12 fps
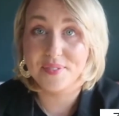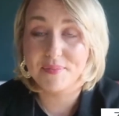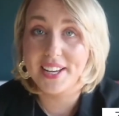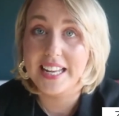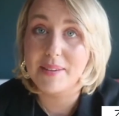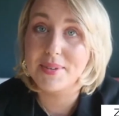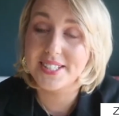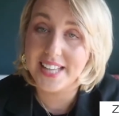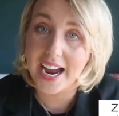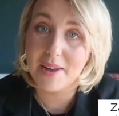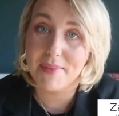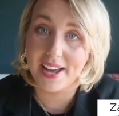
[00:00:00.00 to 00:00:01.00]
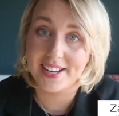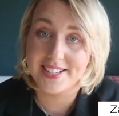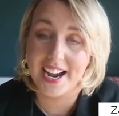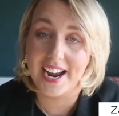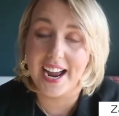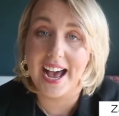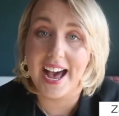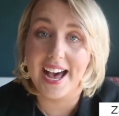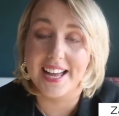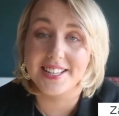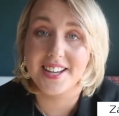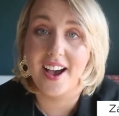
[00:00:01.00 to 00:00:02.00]
my name is Sarah McIntyre
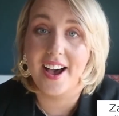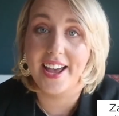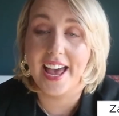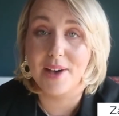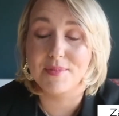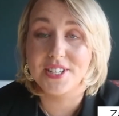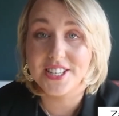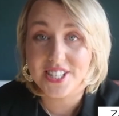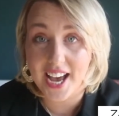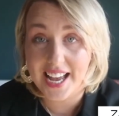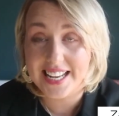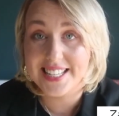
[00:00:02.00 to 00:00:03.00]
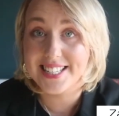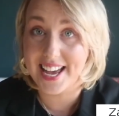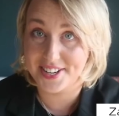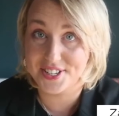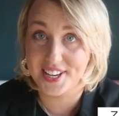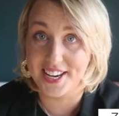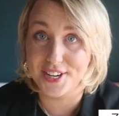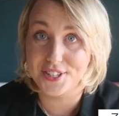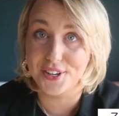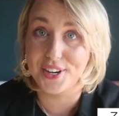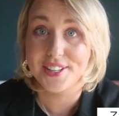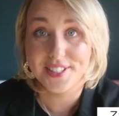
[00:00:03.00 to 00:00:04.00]
and I am a stylist, educator
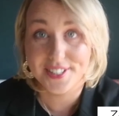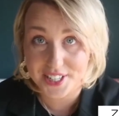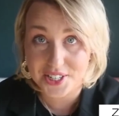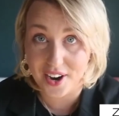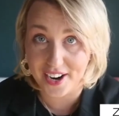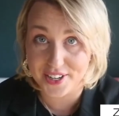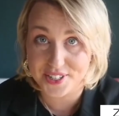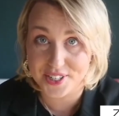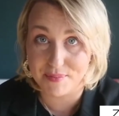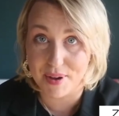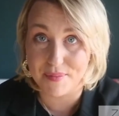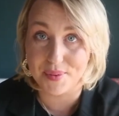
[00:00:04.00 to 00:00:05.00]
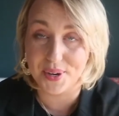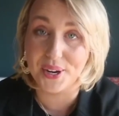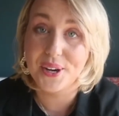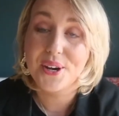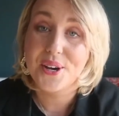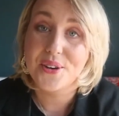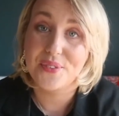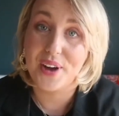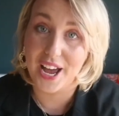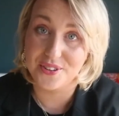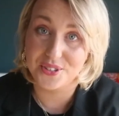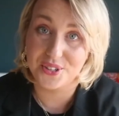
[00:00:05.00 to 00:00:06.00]
and senior RT member for
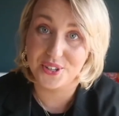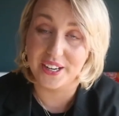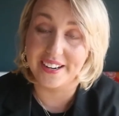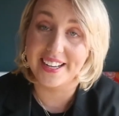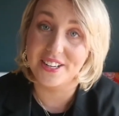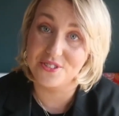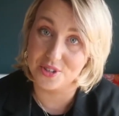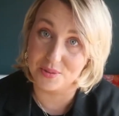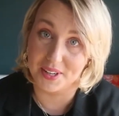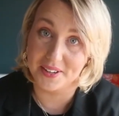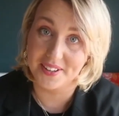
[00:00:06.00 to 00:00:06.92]
House of Colour in Dublin.